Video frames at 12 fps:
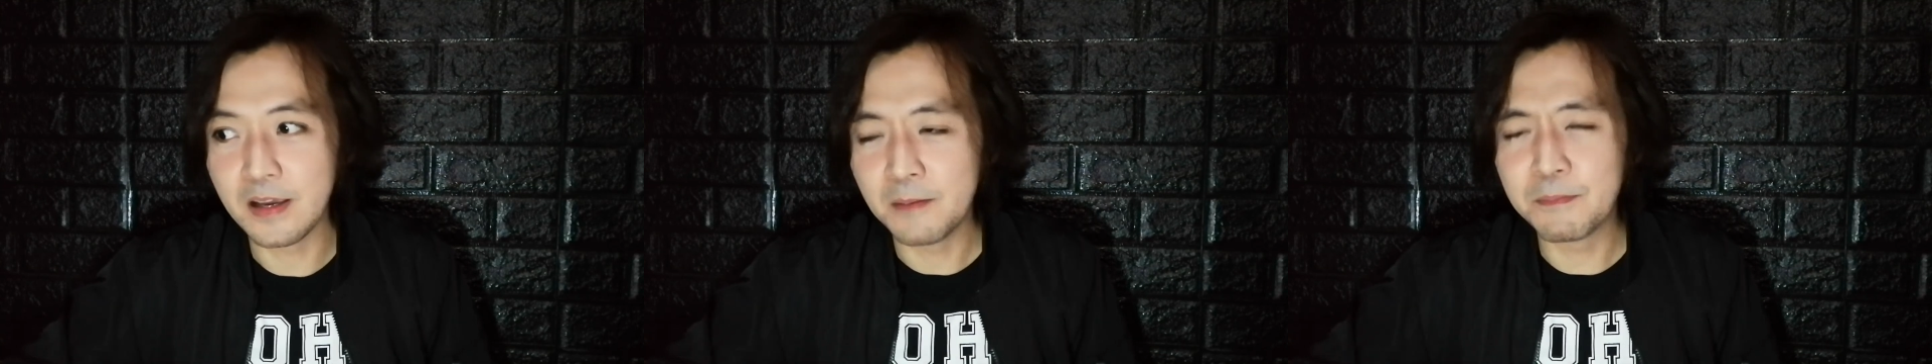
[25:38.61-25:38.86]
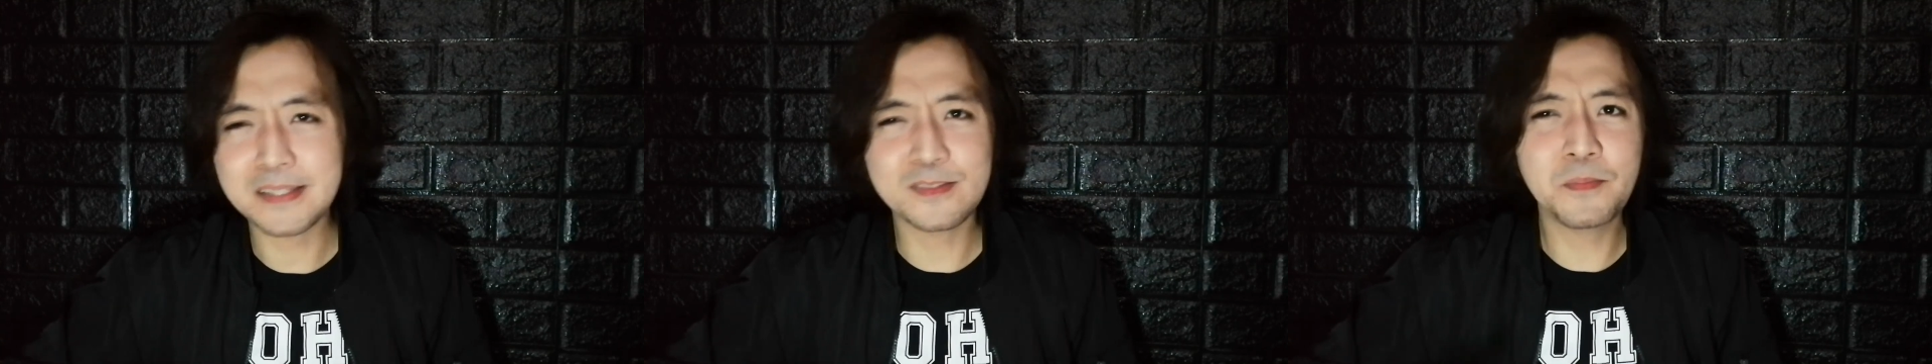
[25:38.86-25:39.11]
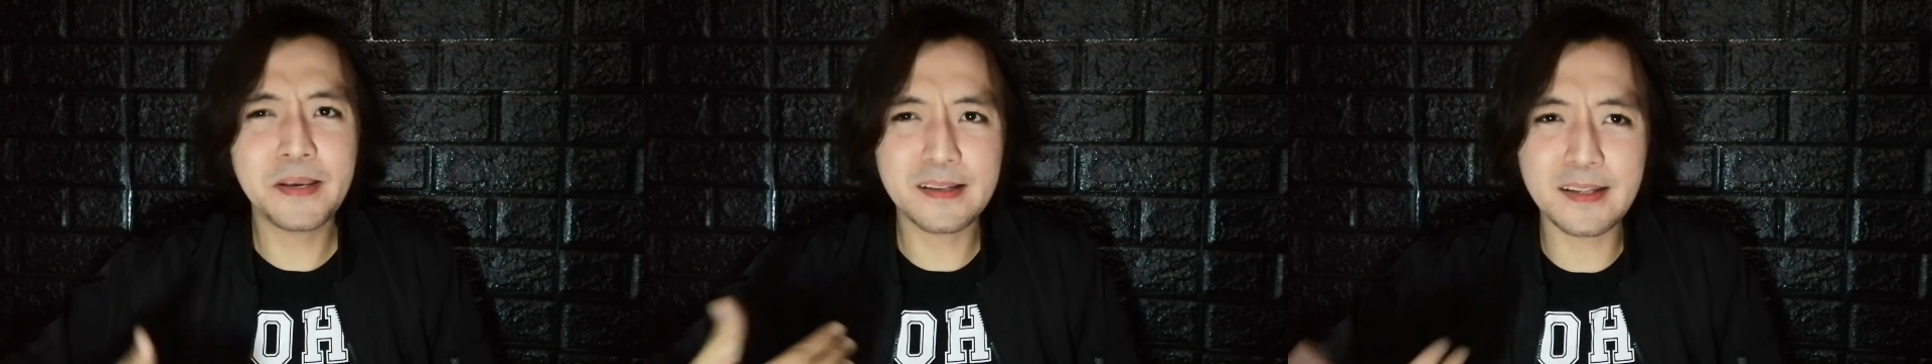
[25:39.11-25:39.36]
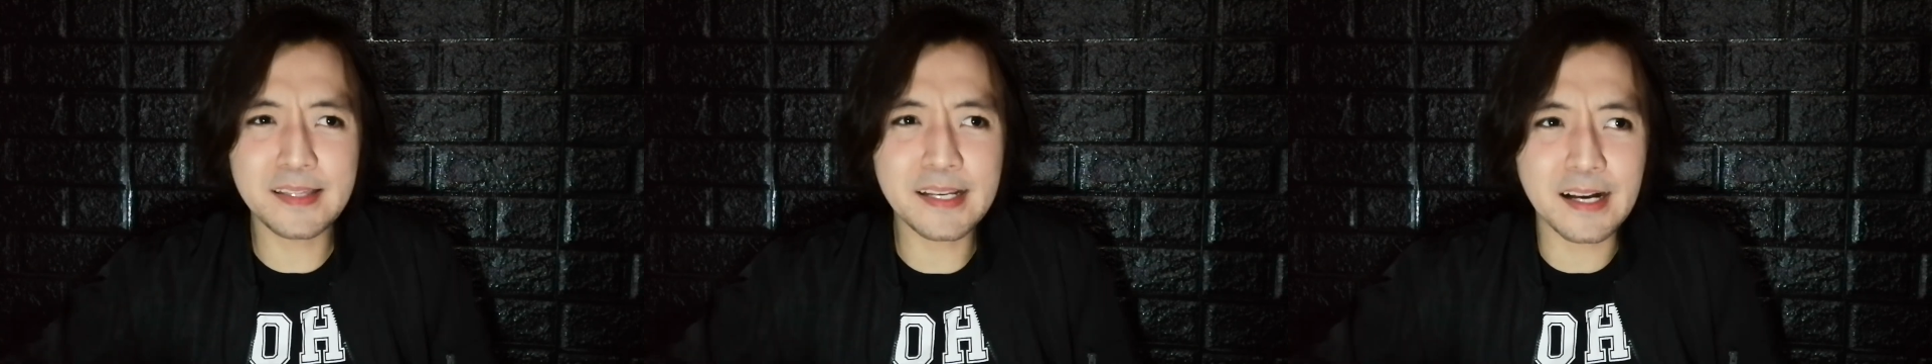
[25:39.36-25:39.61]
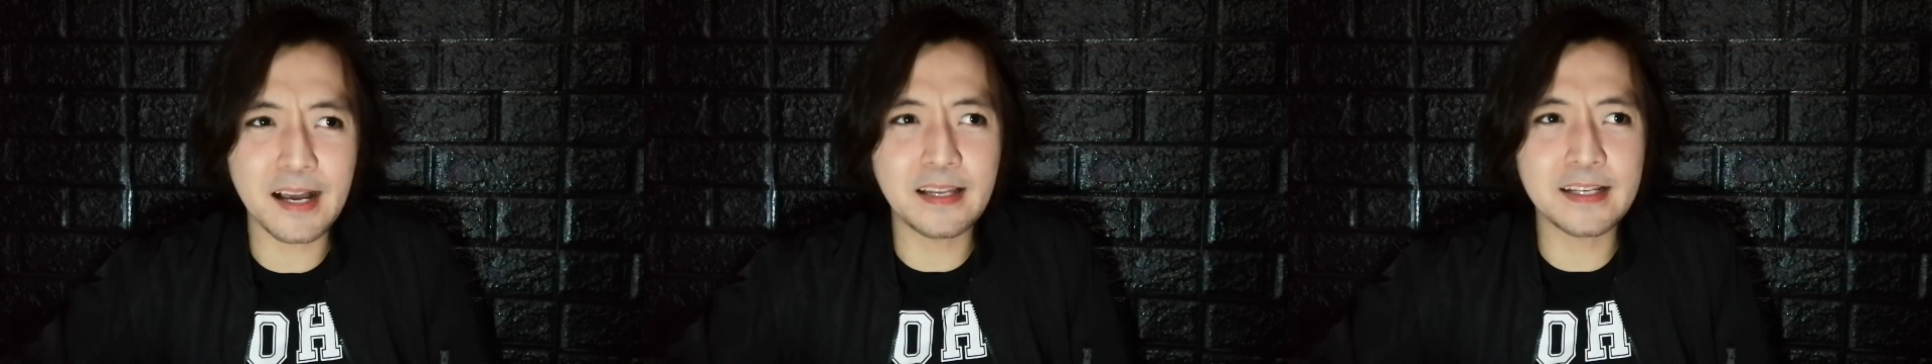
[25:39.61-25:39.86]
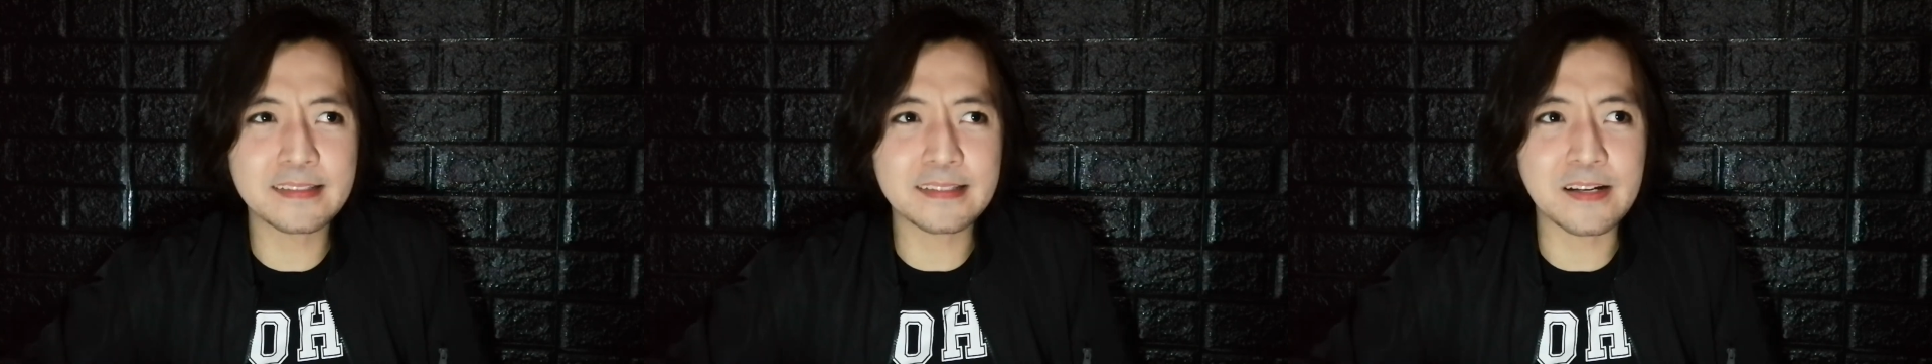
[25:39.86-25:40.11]
But to be critical
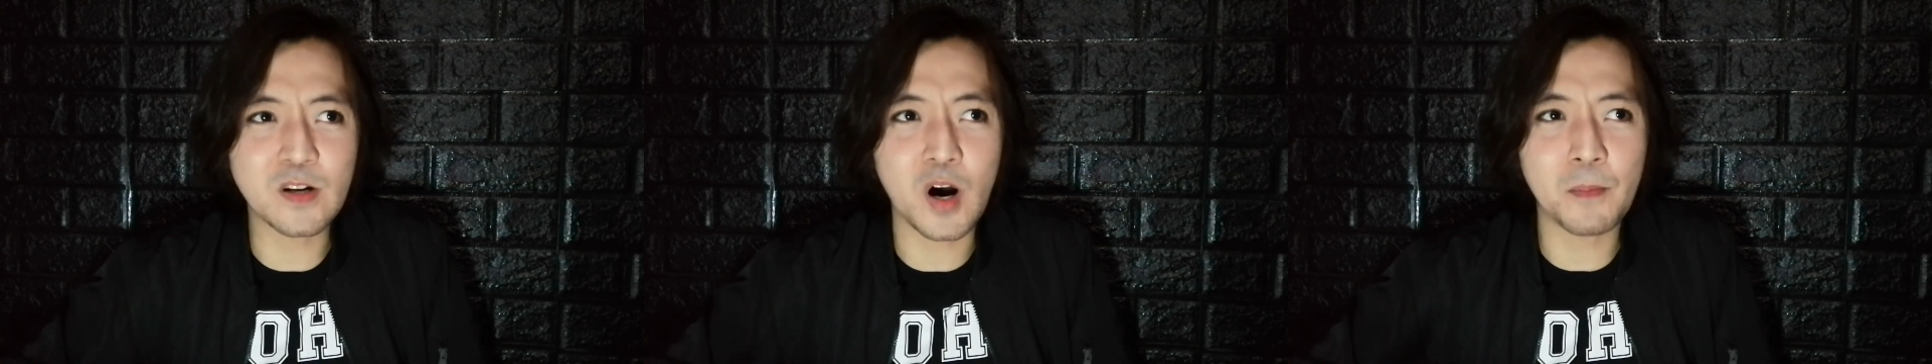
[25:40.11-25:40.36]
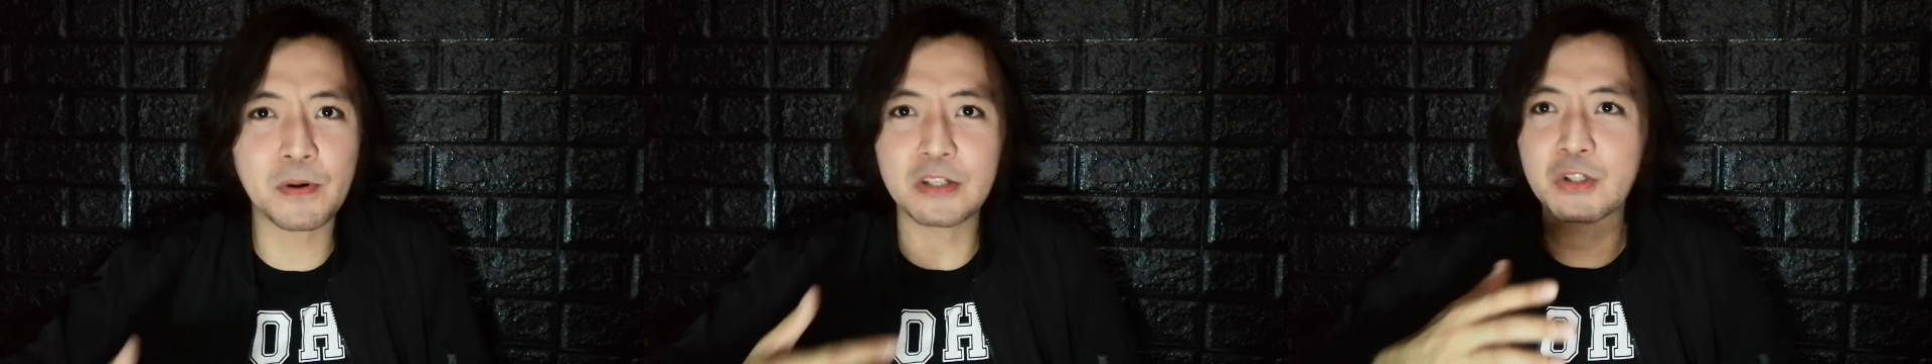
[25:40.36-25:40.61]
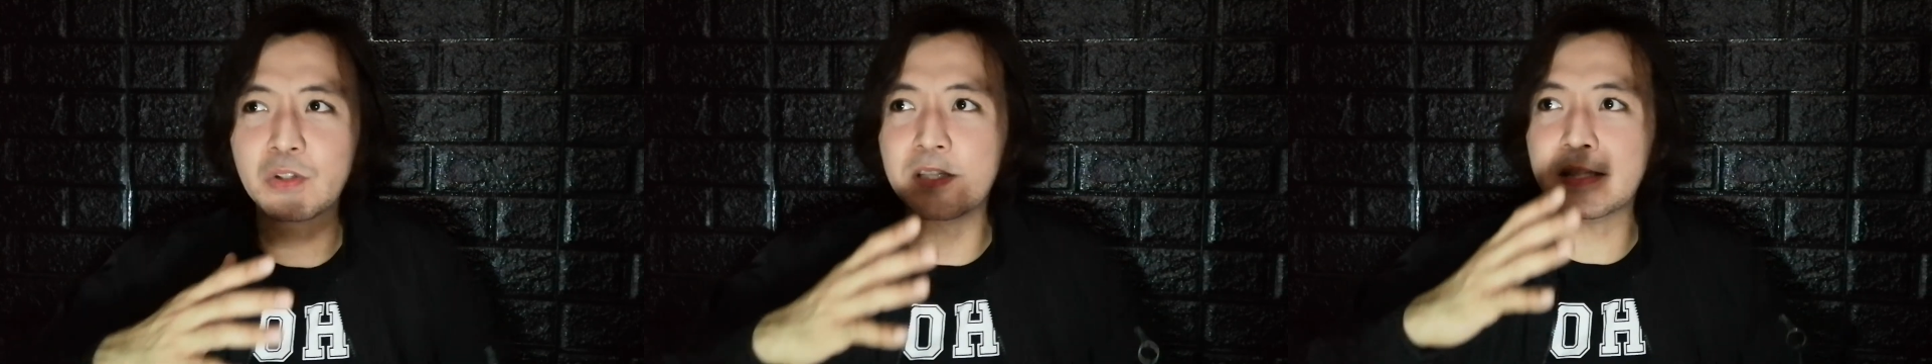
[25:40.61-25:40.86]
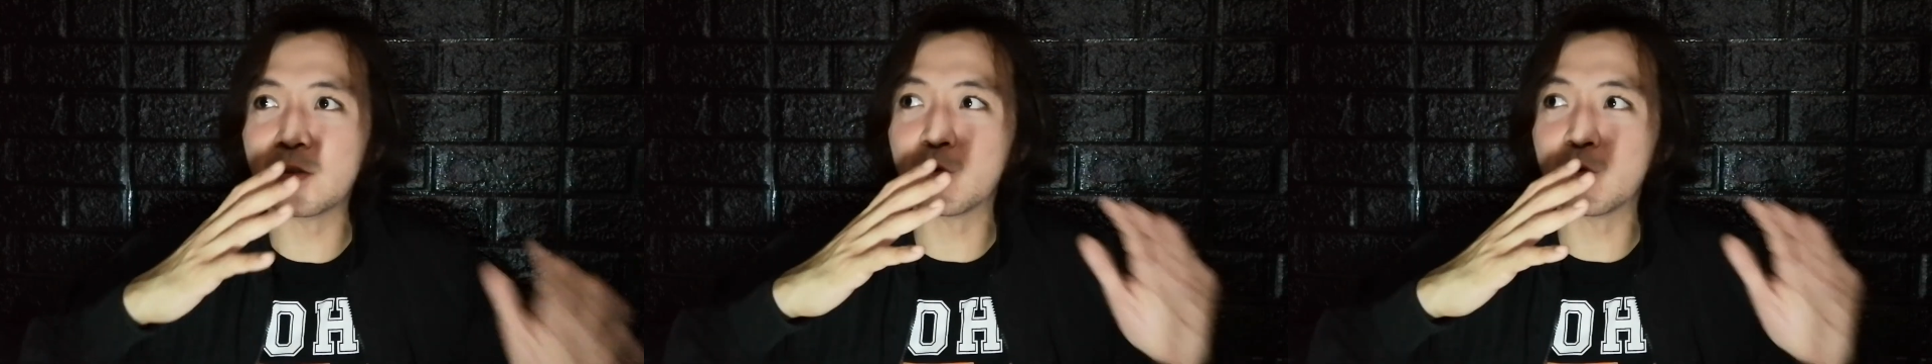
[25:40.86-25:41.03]
is an opportunity